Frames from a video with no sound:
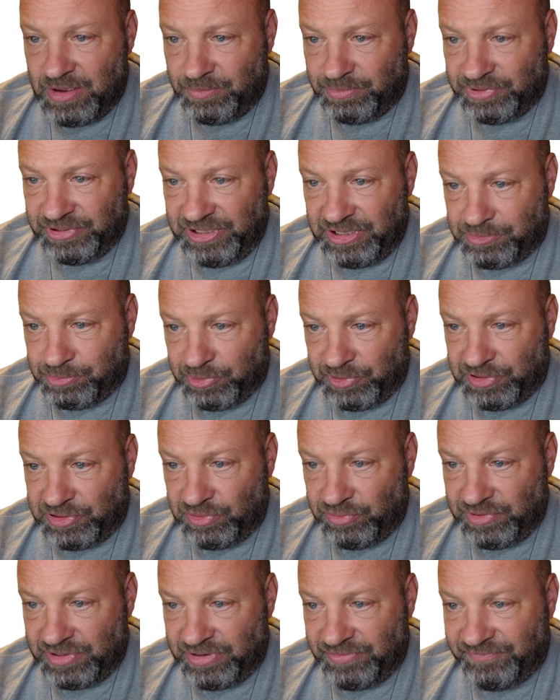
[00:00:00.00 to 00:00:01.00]
police
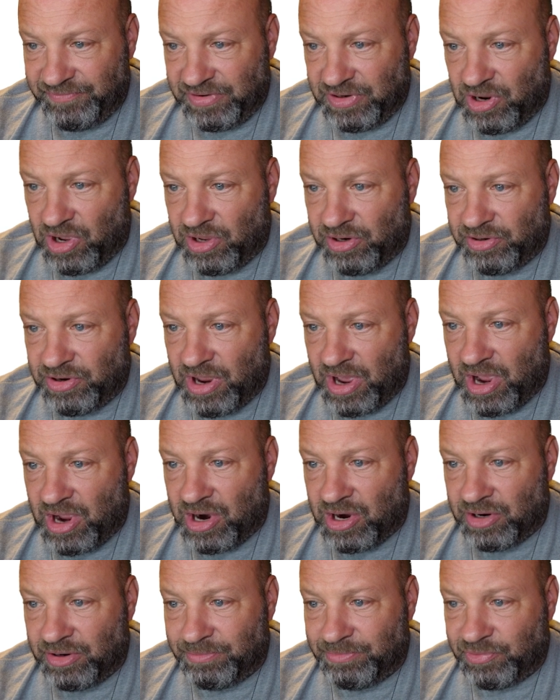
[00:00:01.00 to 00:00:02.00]
pursuit of an
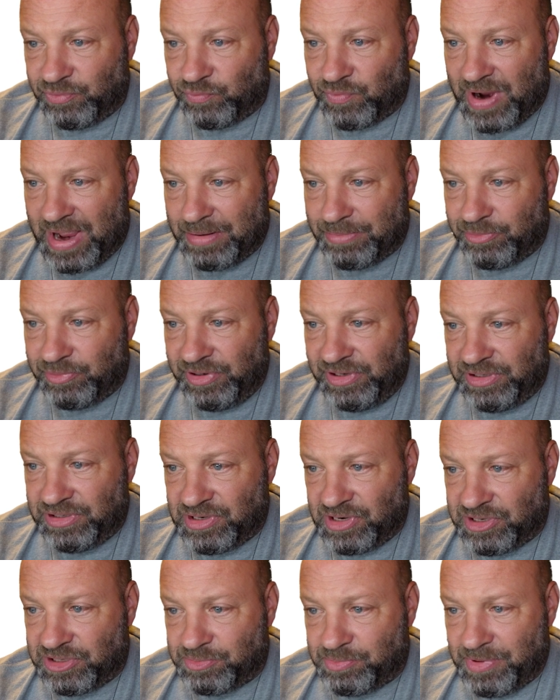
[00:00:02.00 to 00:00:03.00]
unarmed robbery
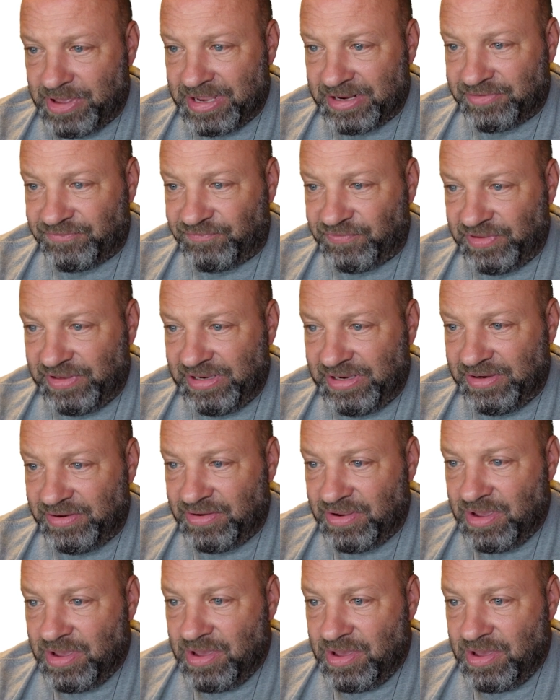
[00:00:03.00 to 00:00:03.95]
suspect fleeing